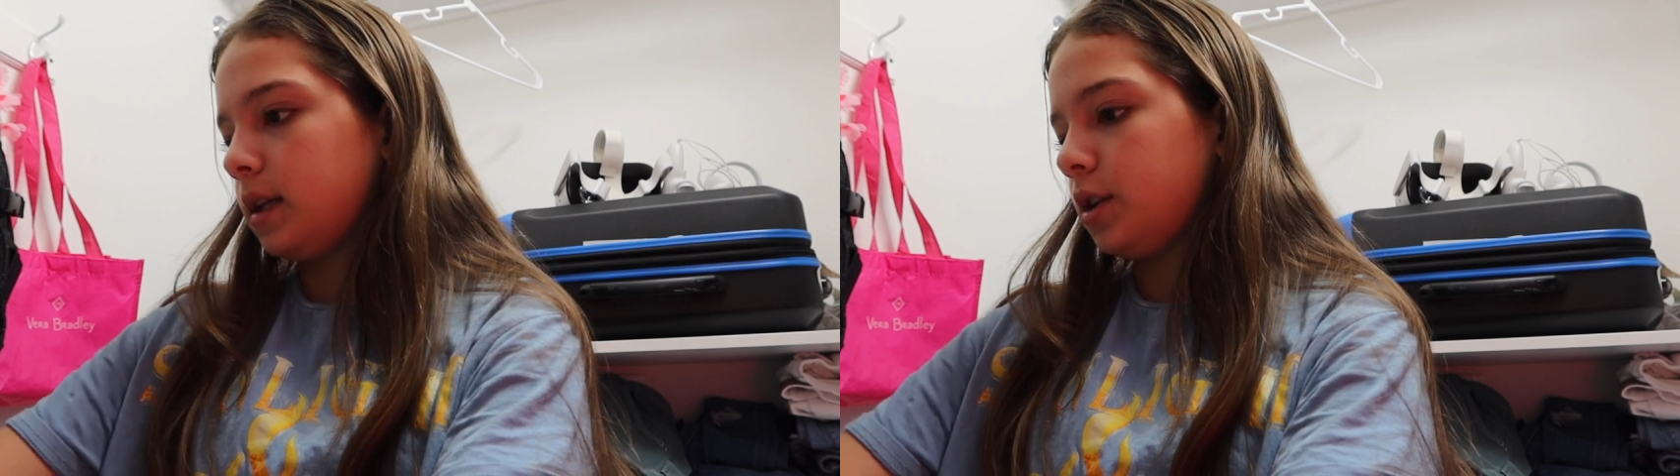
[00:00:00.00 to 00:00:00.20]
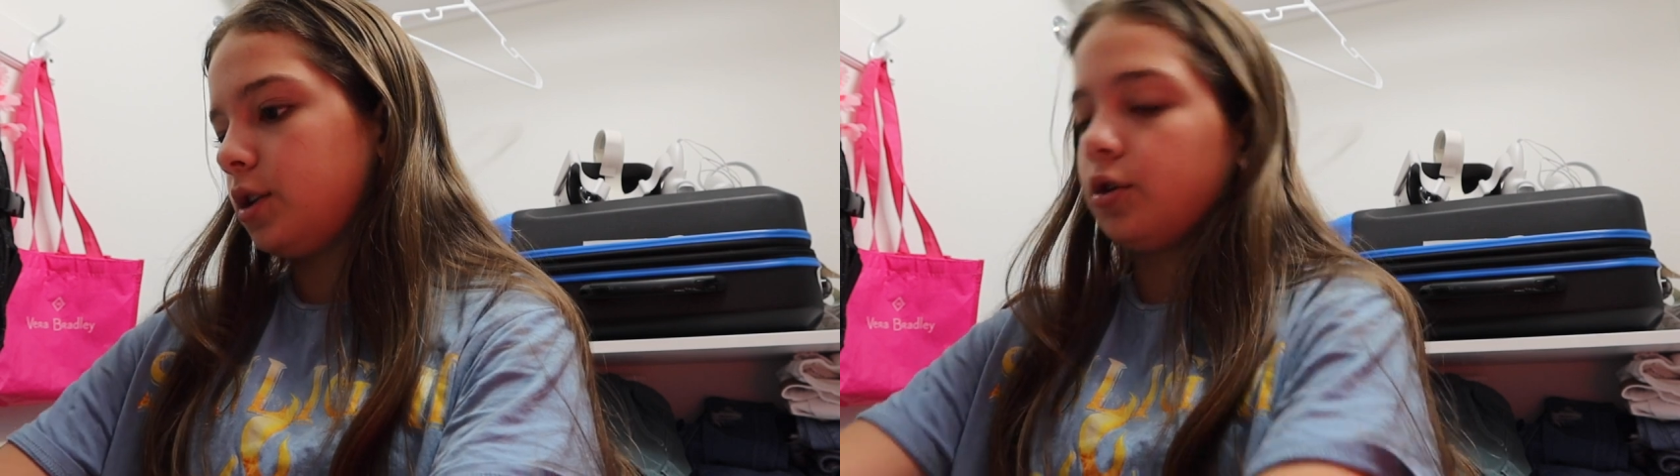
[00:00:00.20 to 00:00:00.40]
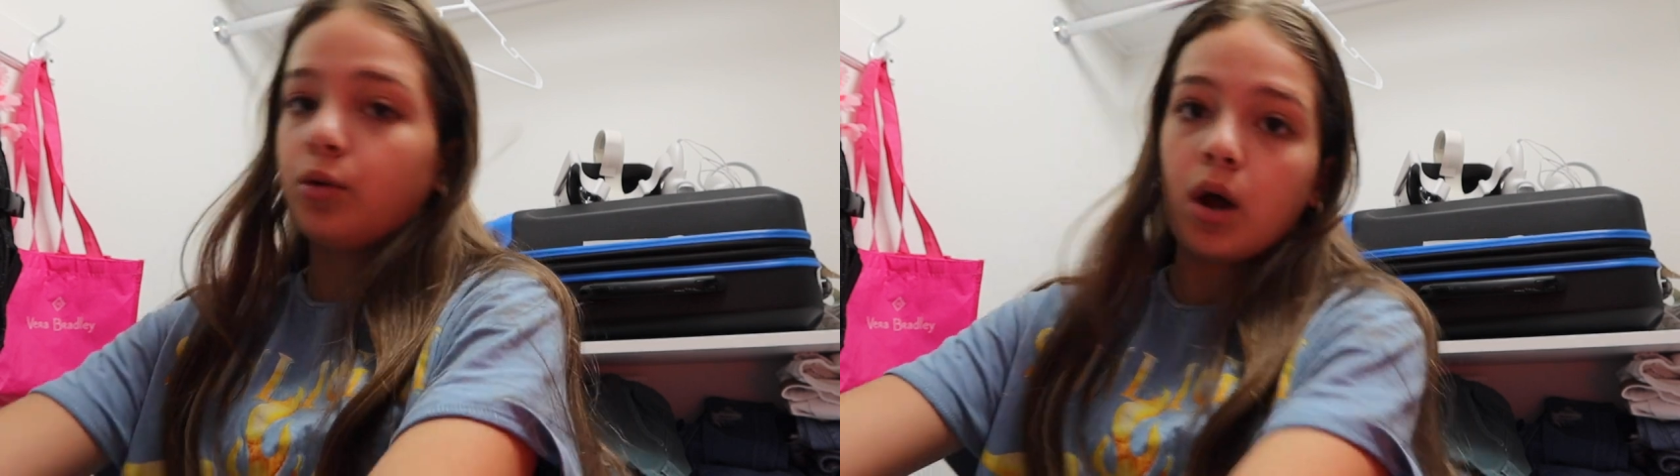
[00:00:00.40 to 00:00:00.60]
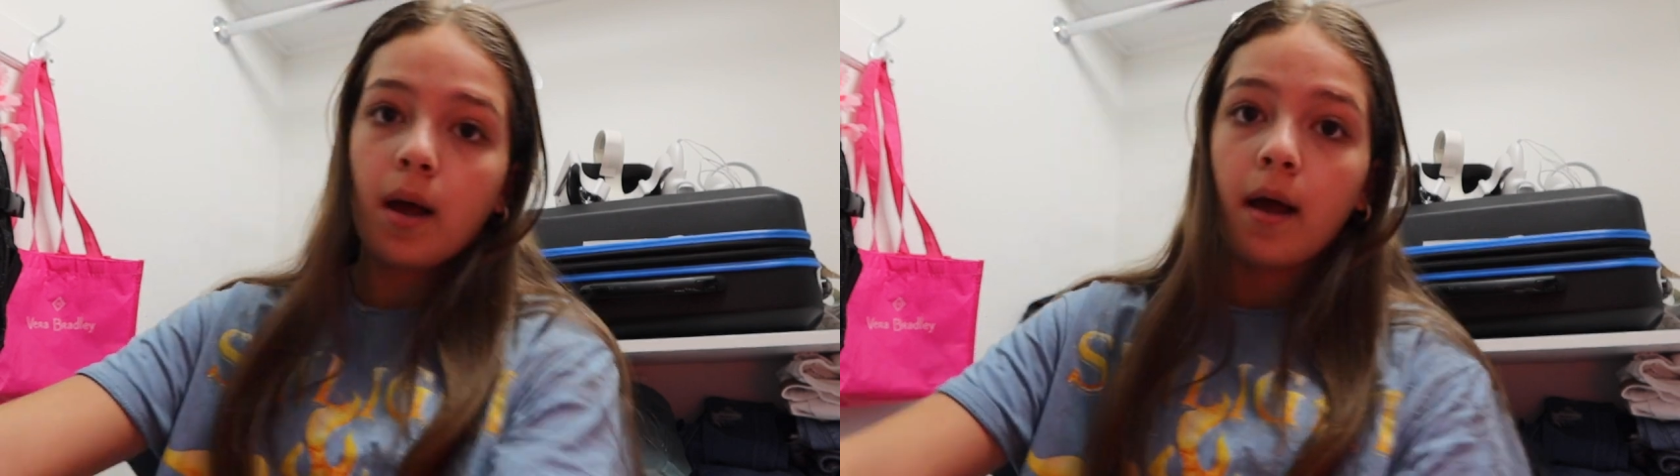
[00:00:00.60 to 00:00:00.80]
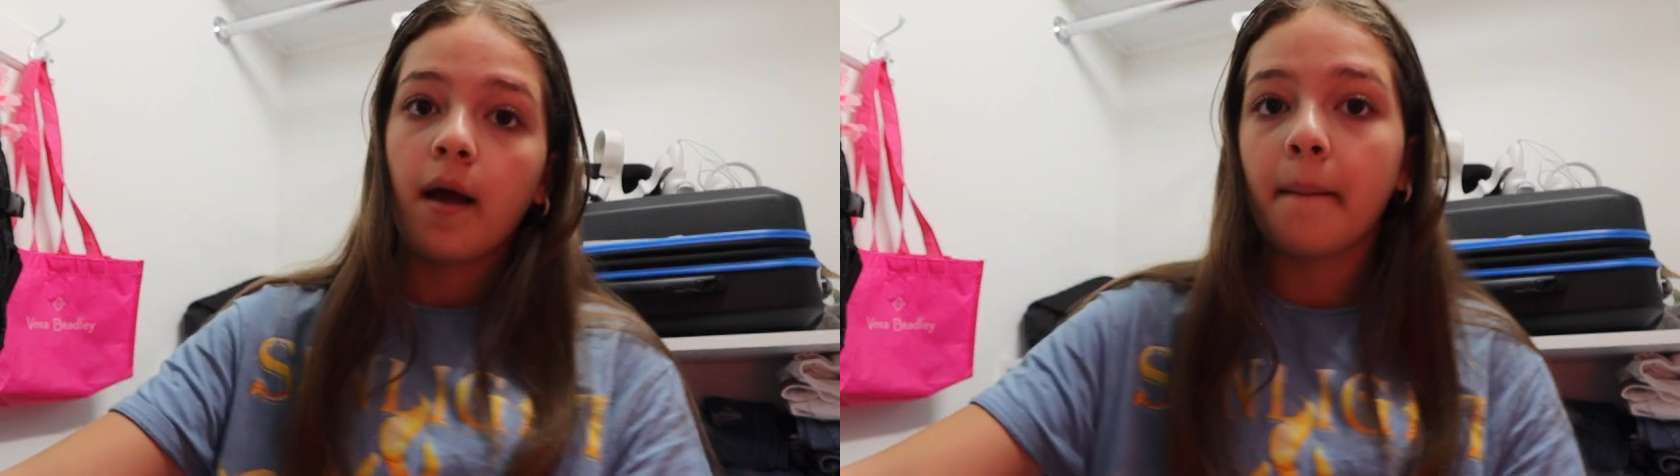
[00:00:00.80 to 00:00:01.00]
into
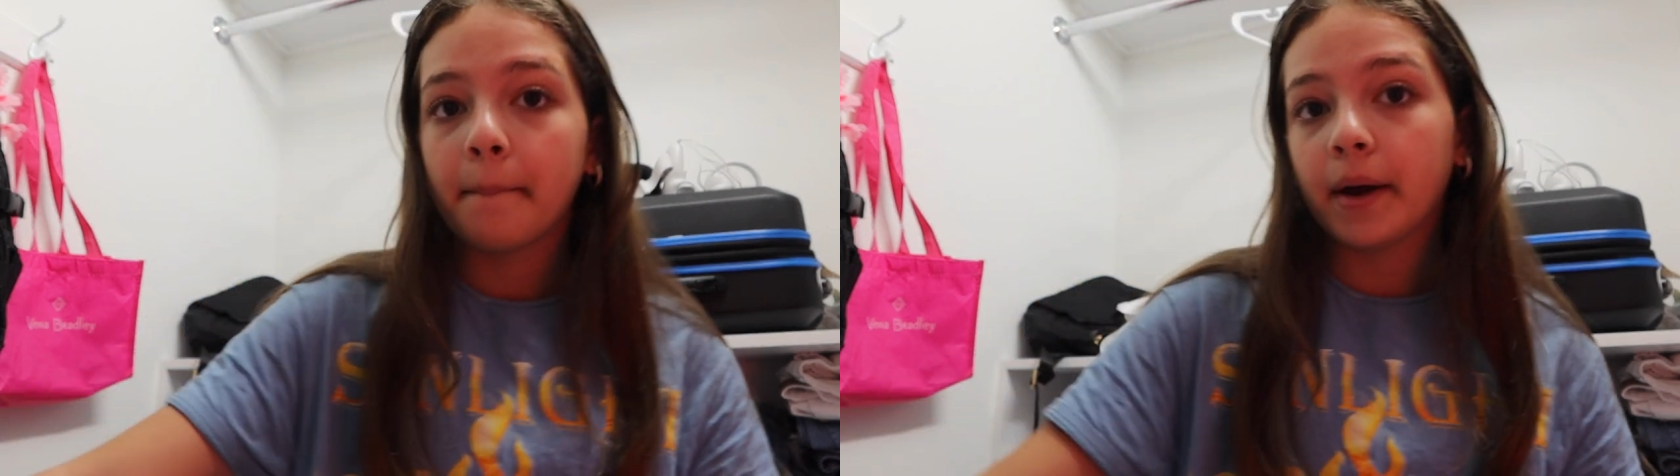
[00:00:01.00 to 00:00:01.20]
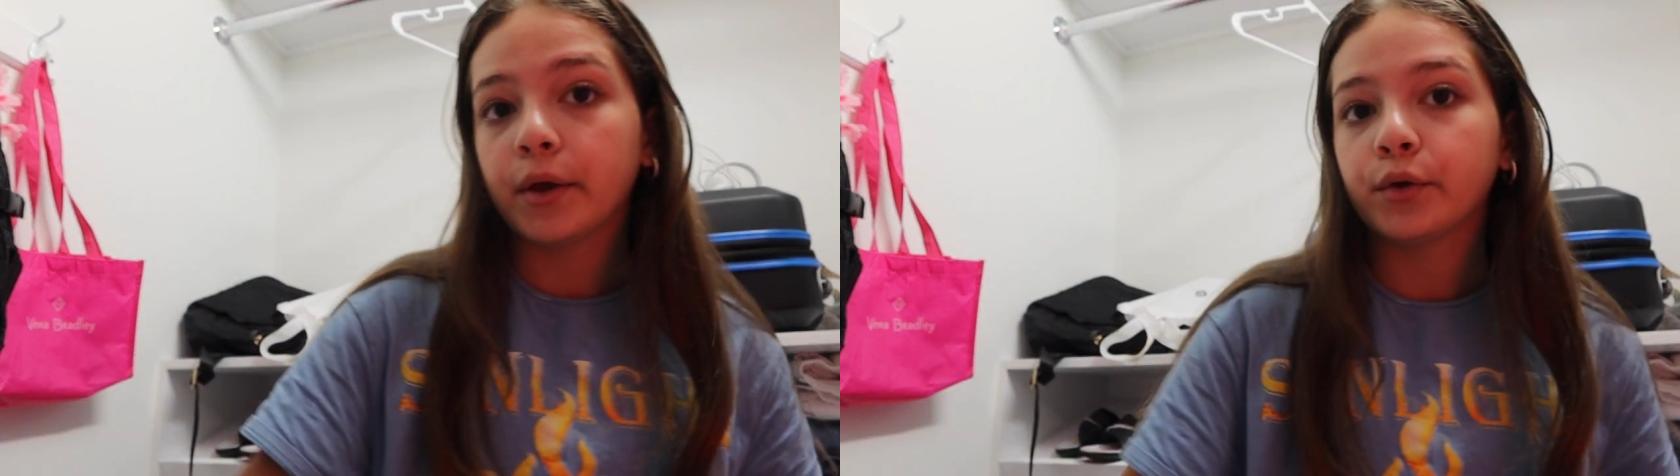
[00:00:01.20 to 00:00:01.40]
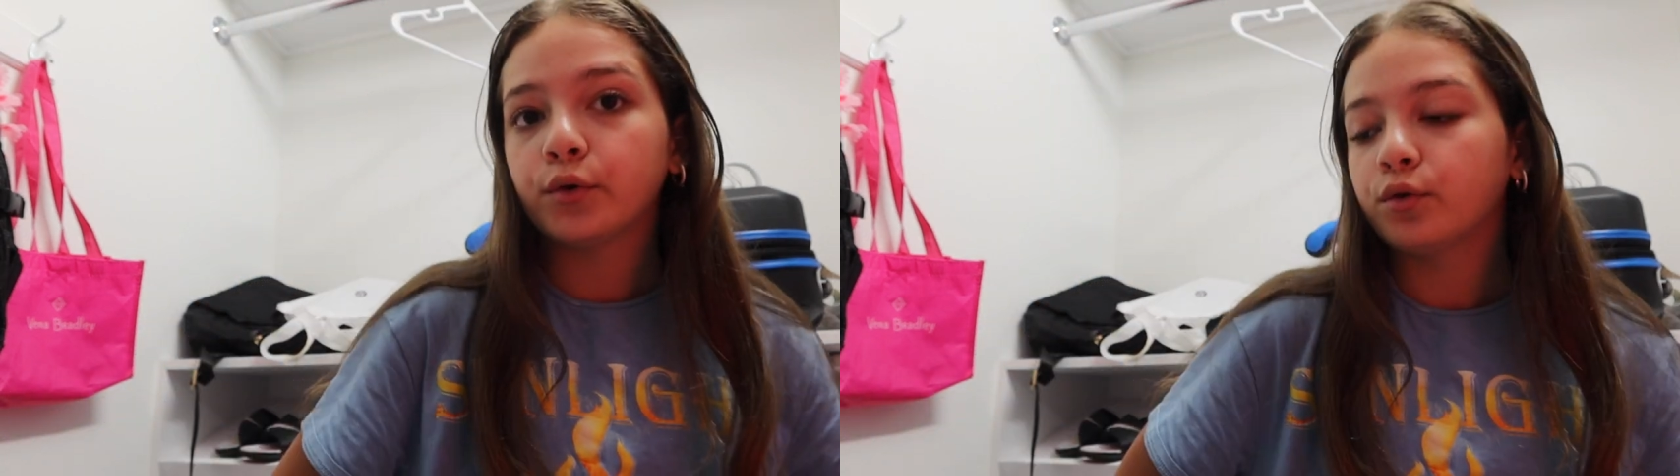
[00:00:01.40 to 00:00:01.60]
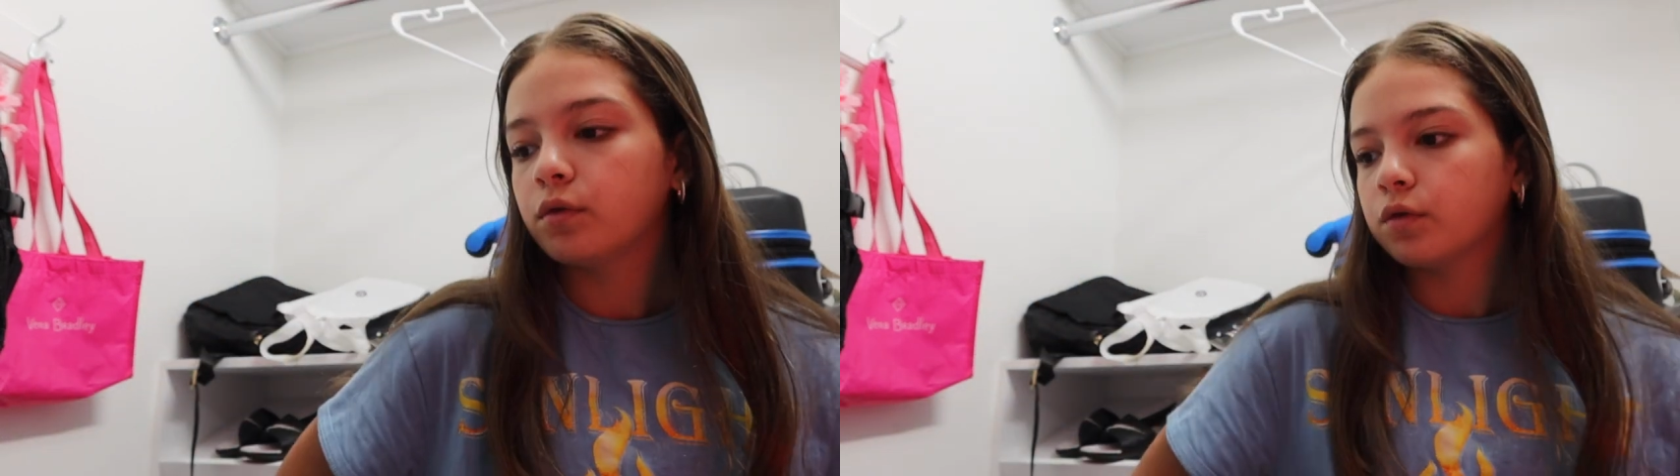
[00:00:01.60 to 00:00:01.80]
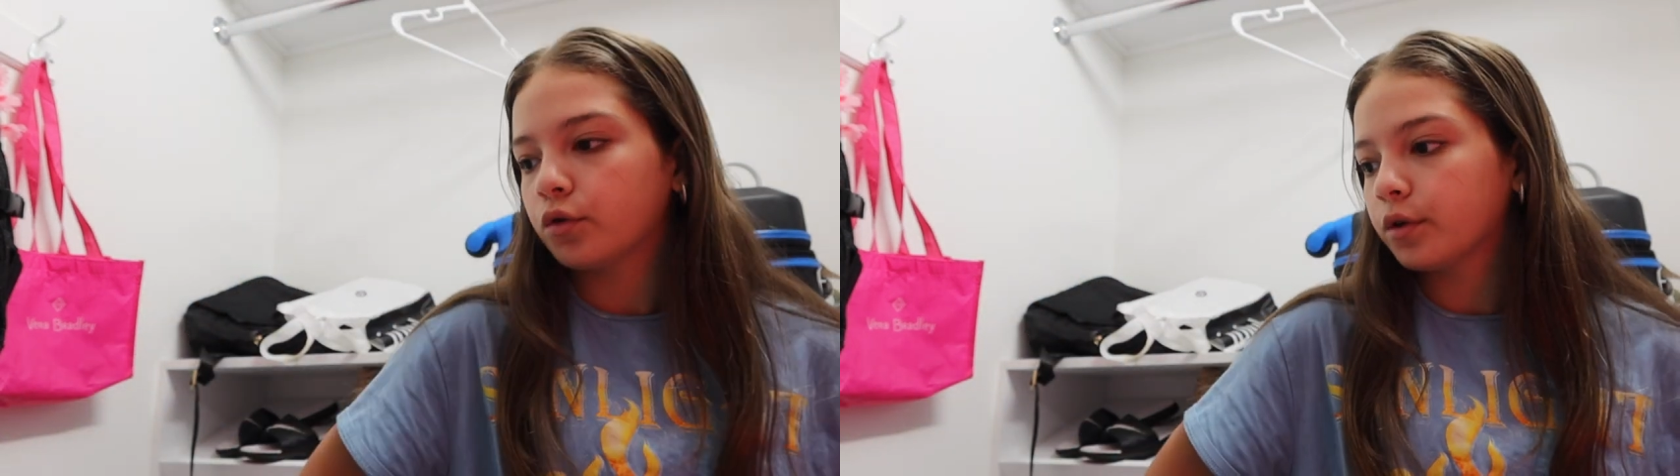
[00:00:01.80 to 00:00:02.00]
my
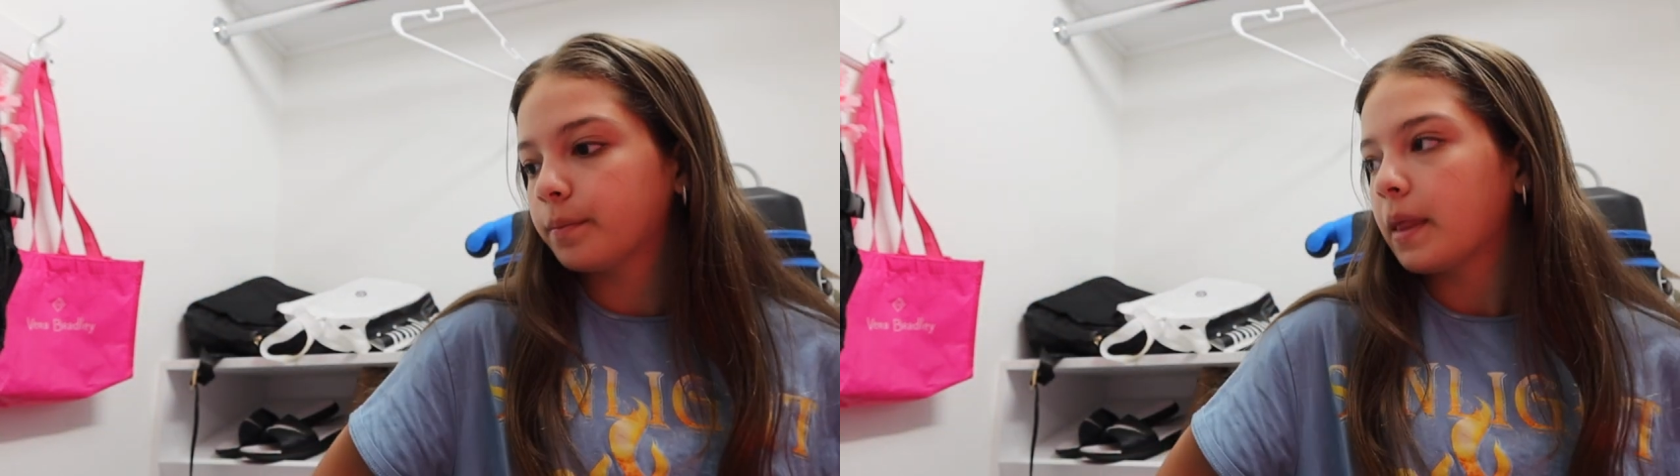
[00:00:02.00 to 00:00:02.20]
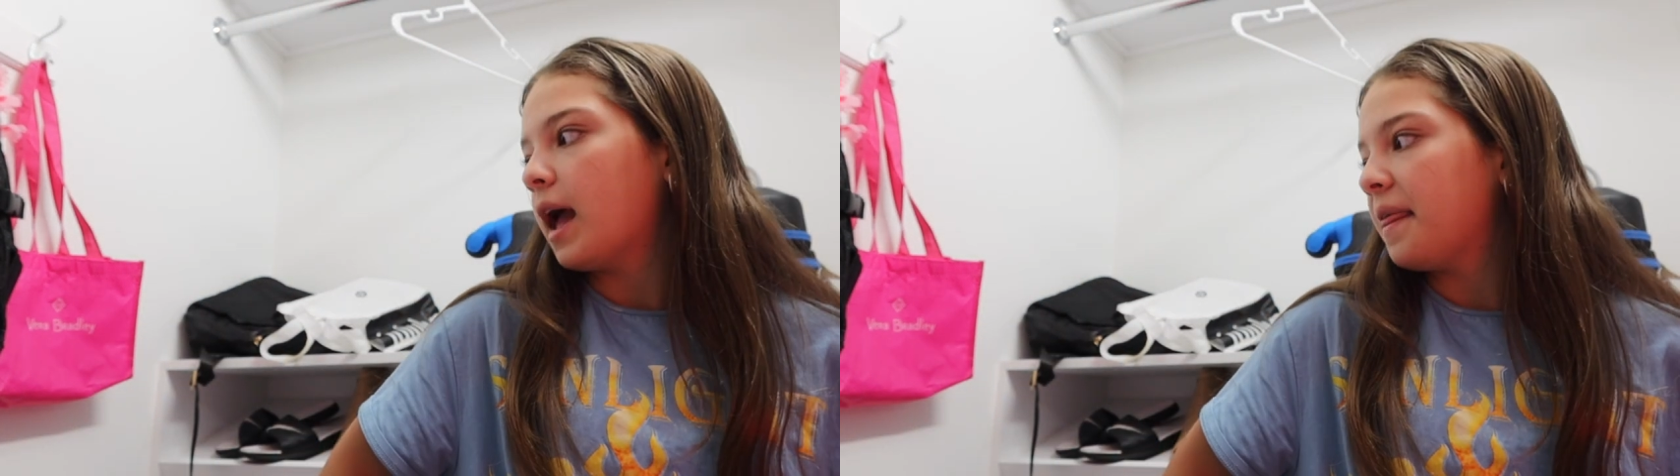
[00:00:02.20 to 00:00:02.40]
uniform,